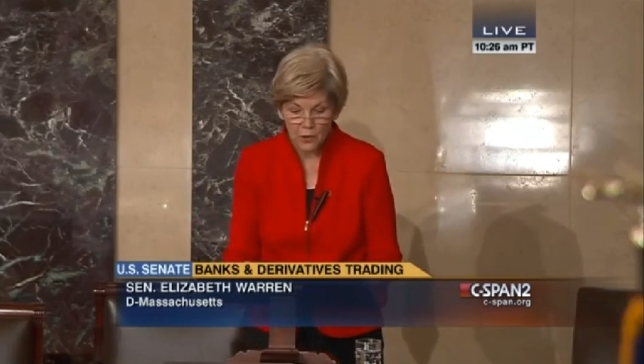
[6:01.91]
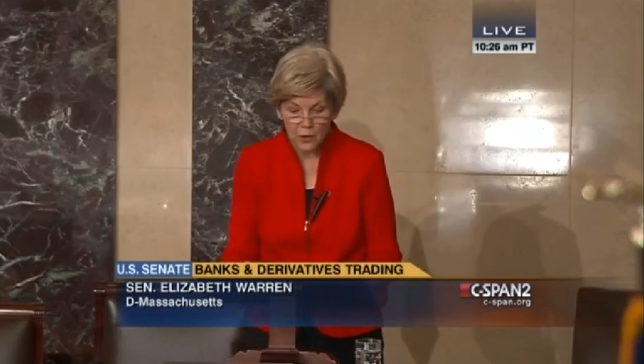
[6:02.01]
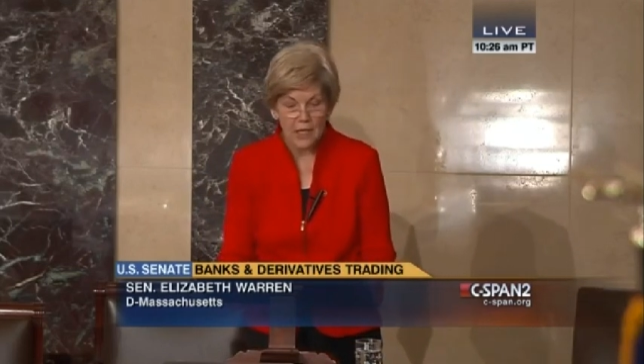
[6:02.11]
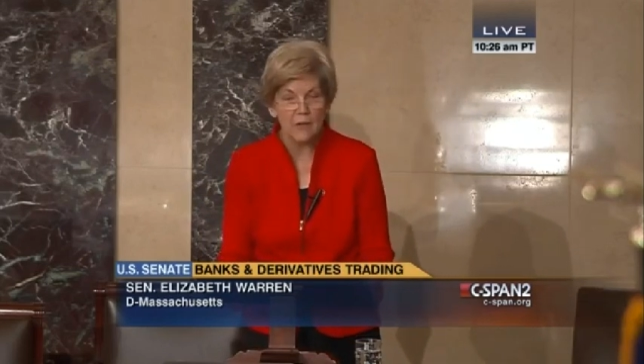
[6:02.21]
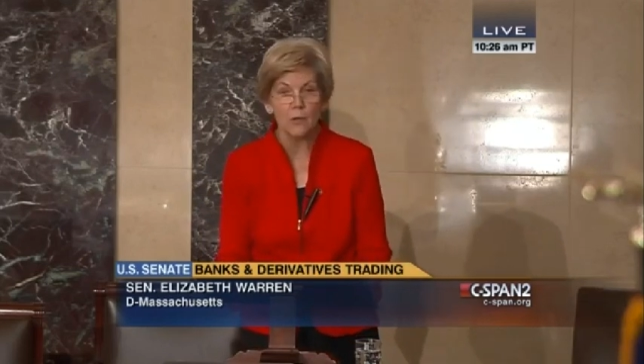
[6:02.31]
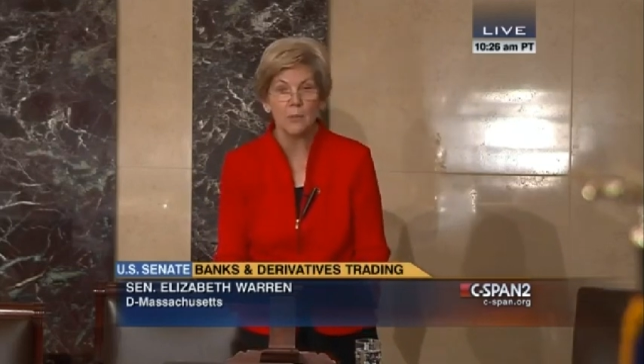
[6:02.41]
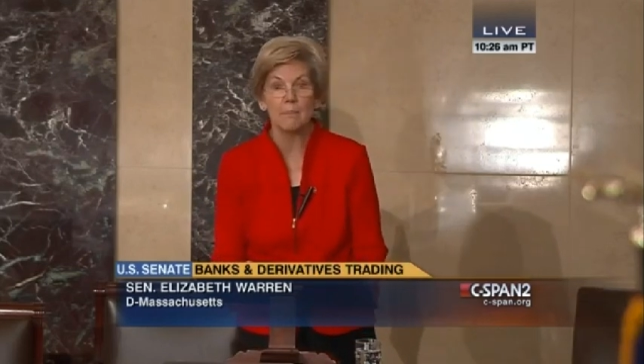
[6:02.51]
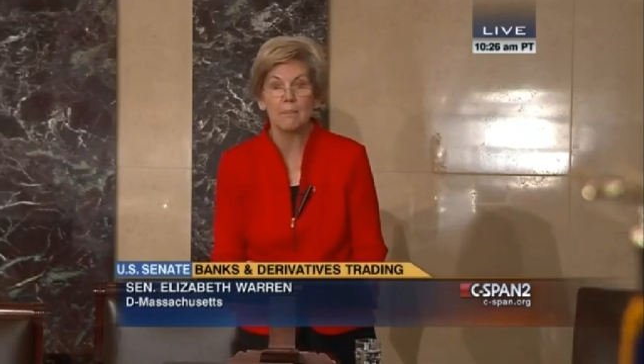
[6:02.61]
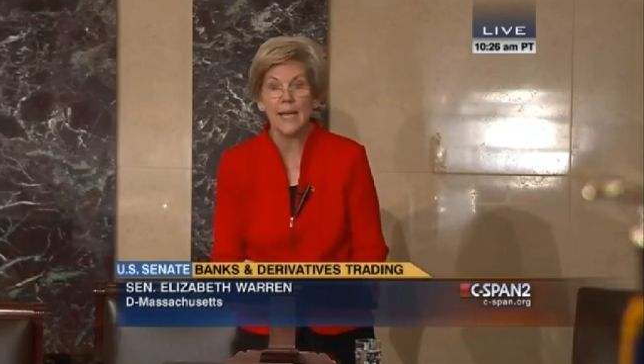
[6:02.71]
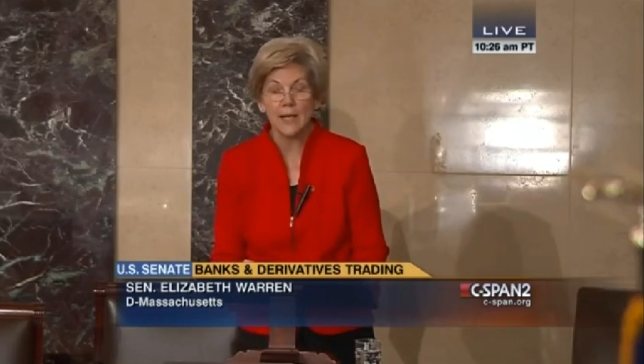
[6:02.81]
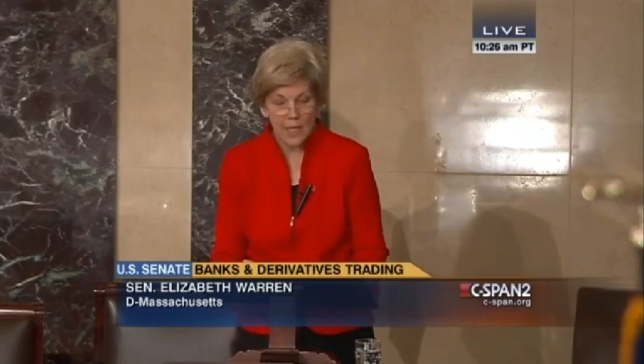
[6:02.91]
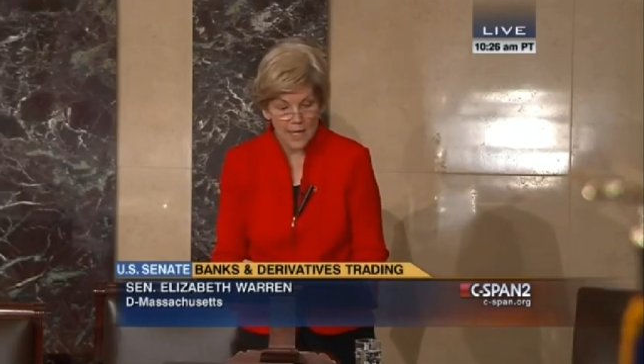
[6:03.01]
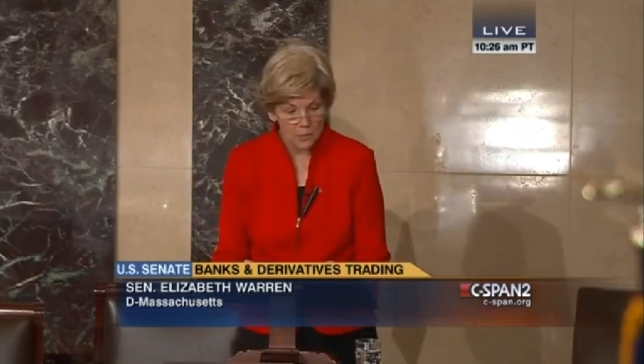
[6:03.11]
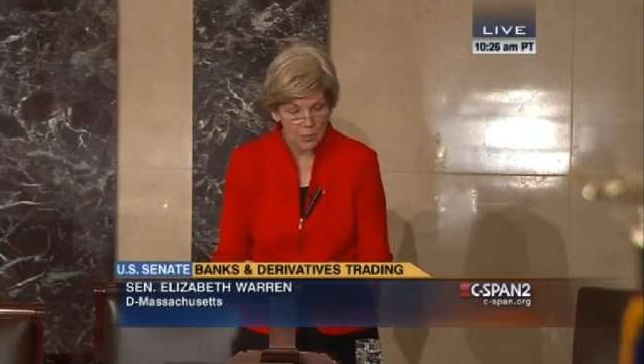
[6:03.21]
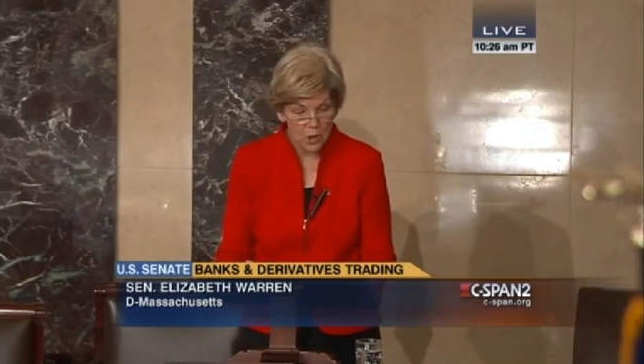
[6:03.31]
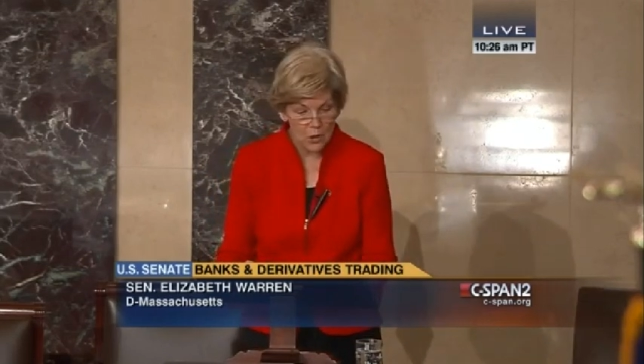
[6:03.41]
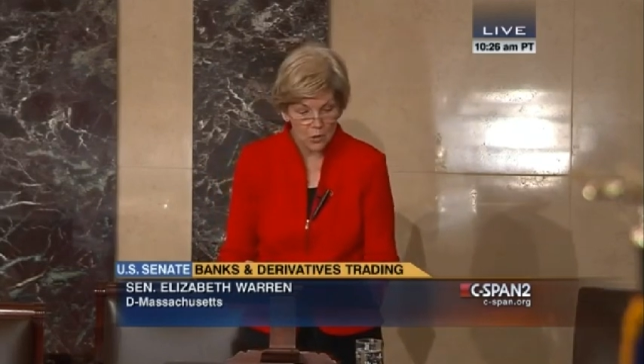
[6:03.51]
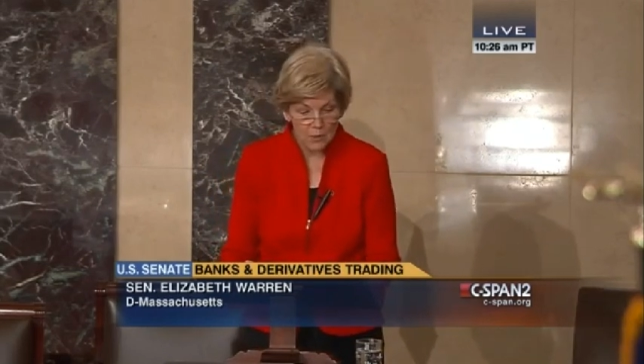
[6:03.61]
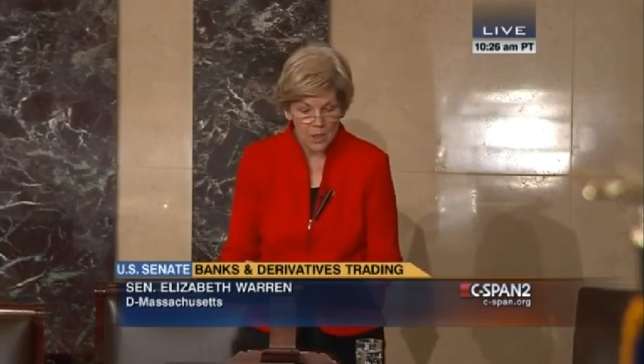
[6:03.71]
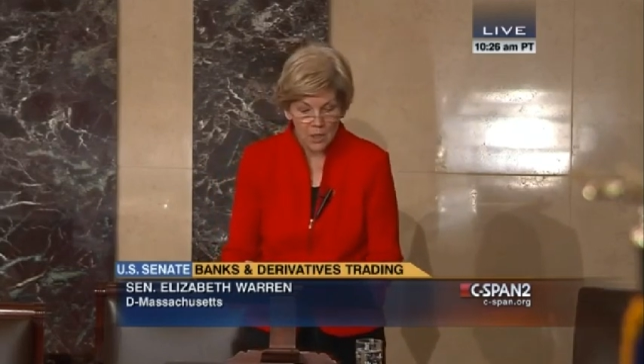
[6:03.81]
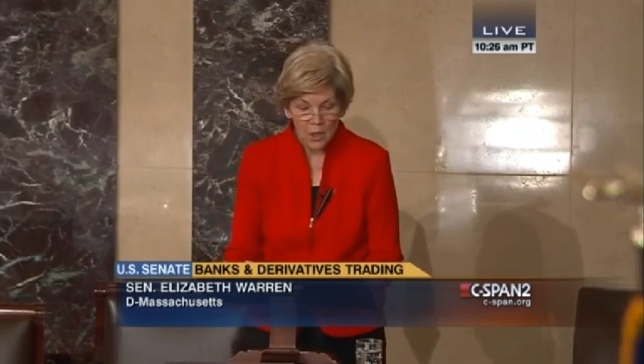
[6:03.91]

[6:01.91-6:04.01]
for a government bailout program,